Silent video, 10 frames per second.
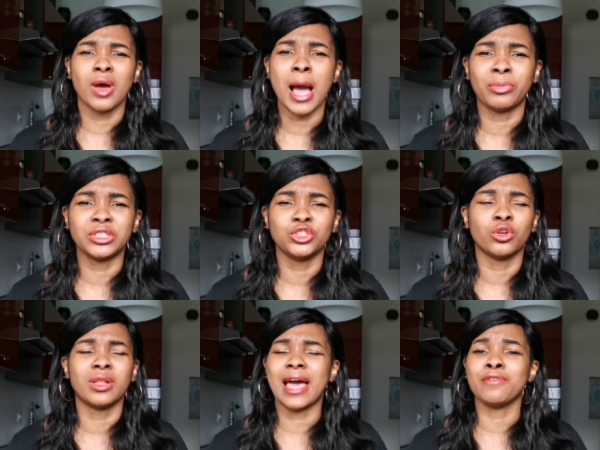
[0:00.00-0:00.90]
to happen in
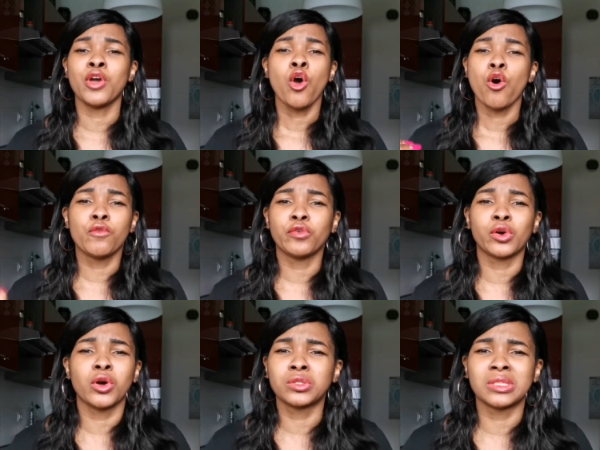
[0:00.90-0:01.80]
your life or
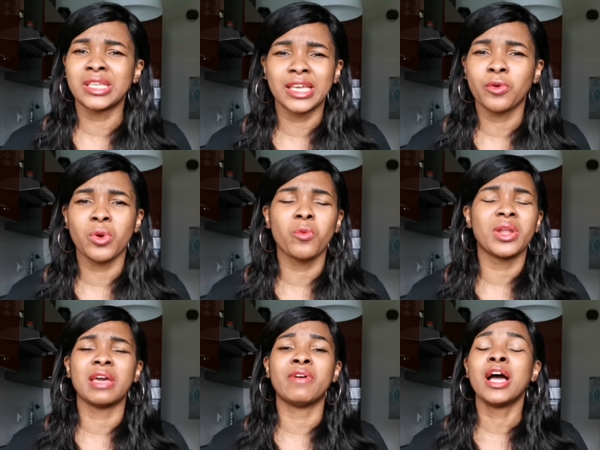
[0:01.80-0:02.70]
for God to take away
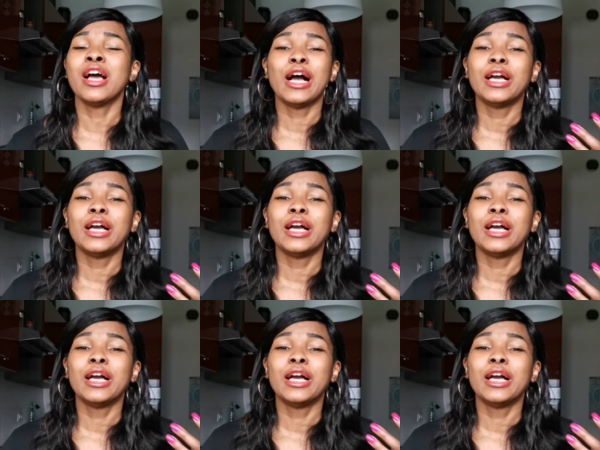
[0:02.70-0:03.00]
whatever.